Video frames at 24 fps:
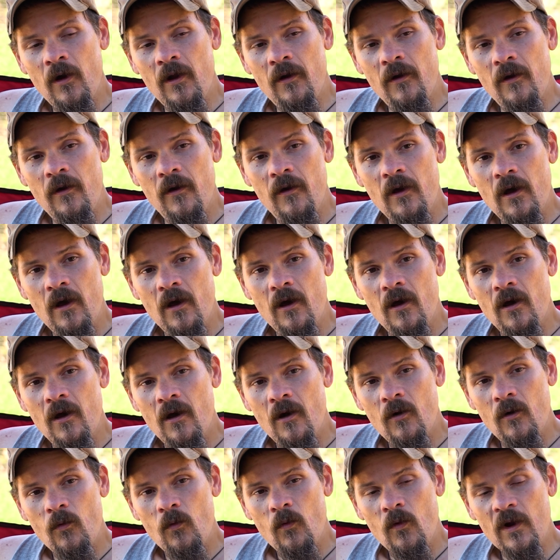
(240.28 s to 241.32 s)
and
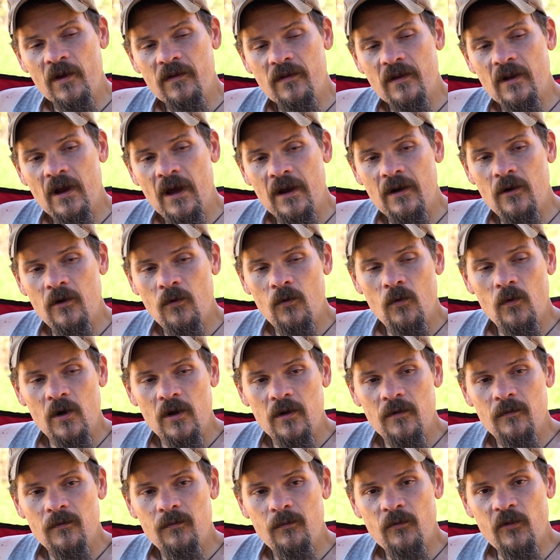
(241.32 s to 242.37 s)
ones that I knew
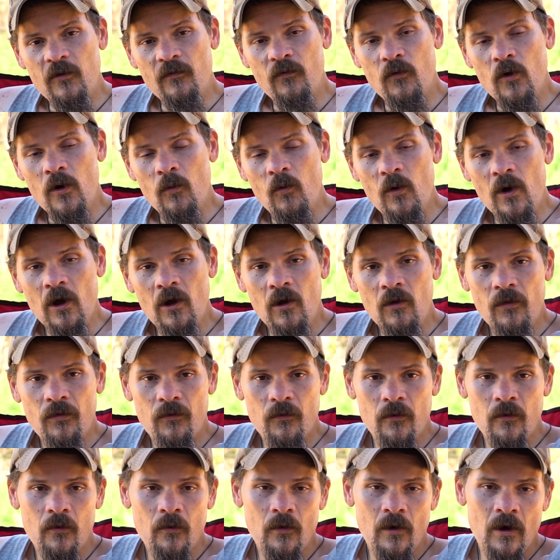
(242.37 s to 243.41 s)
would perform well
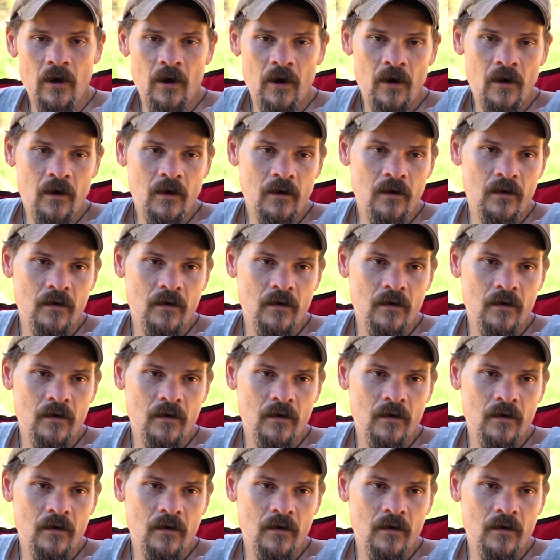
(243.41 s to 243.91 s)
through a